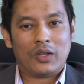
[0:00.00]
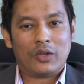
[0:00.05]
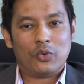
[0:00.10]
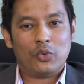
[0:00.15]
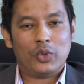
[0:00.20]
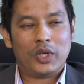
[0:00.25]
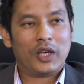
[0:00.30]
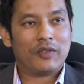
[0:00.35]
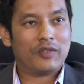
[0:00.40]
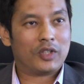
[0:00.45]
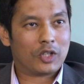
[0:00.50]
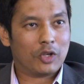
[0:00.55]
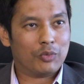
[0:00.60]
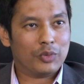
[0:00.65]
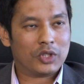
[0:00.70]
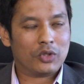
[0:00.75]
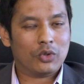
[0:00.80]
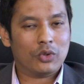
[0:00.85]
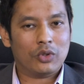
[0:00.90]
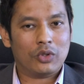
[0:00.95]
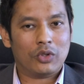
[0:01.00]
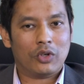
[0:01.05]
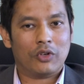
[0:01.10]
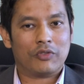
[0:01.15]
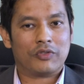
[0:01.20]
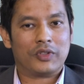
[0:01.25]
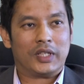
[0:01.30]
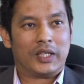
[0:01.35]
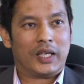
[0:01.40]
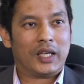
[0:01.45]
we have the common goal
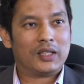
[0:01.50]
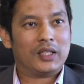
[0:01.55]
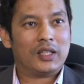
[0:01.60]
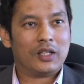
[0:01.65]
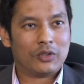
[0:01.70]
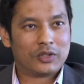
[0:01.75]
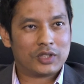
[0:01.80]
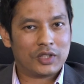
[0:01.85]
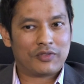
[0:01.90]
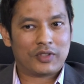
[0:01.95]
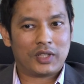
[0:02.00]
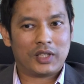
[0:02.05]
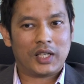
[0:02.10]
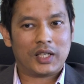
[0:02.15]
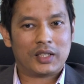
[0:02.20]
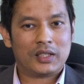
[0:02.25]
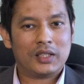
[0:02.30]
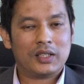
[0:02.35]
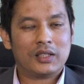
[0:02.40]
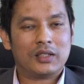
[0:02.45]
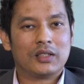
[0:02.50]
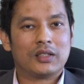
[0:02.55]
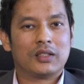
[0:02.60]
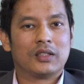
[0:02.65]
of getting ourselves connected